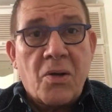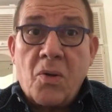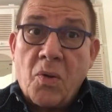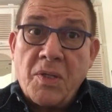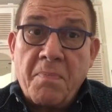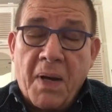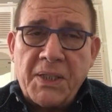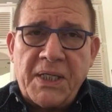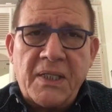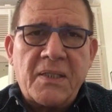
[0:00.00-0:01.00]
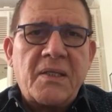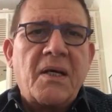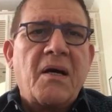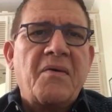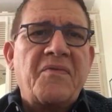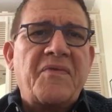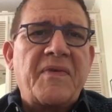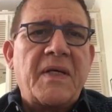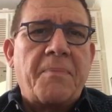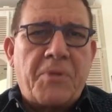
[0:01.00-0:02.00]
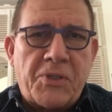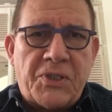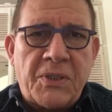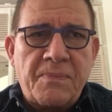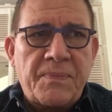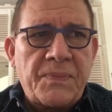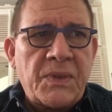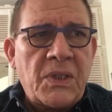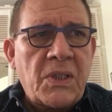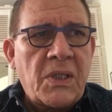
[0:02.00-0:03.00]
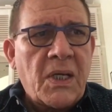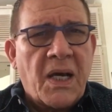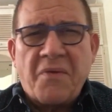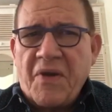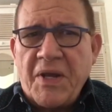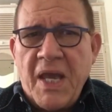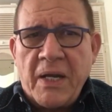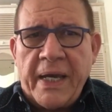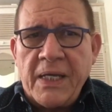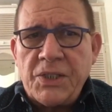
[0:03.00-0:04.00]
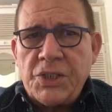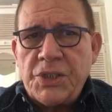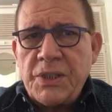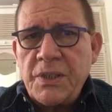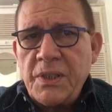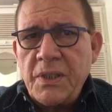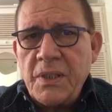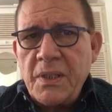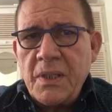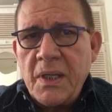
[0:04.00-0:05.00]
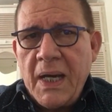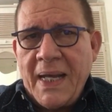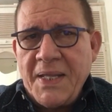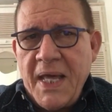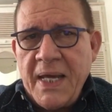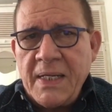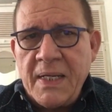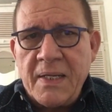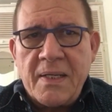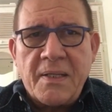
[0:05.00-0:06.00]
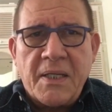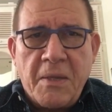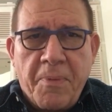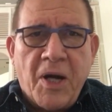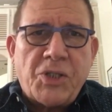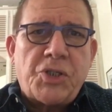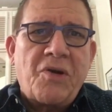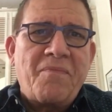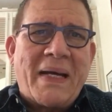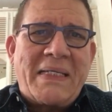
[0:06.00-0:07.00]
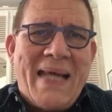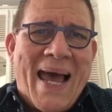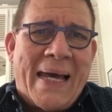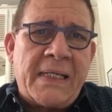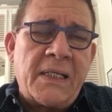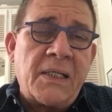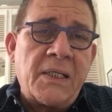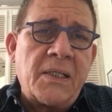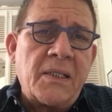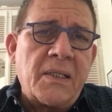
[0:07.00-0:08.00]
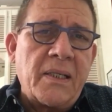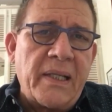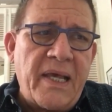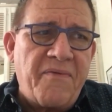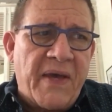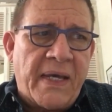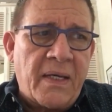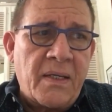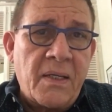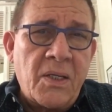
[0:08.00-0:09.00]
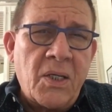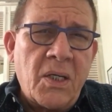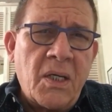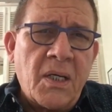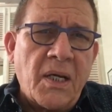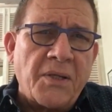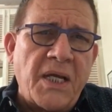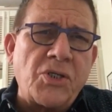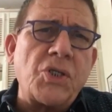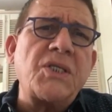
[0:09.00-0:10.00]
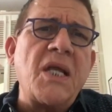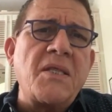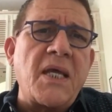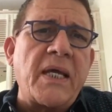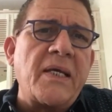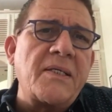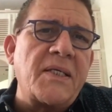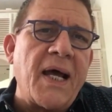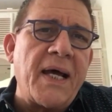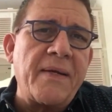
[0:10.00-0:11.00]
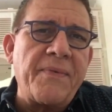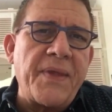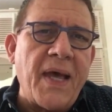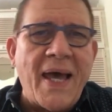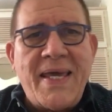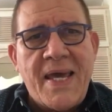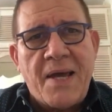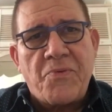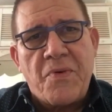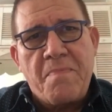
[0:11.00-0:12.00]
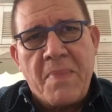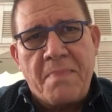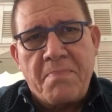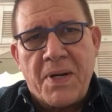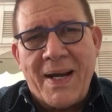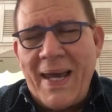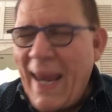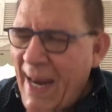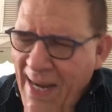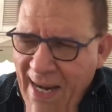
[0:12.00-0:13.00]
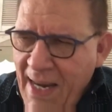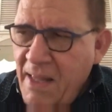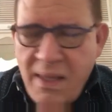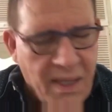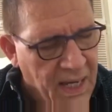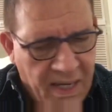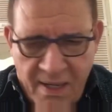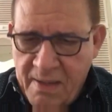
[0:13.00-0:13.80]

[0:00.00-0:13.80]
or the body of a person at a very young age. And then the departure of my dad leaving. Now, the interesting thing is that I can't remember anything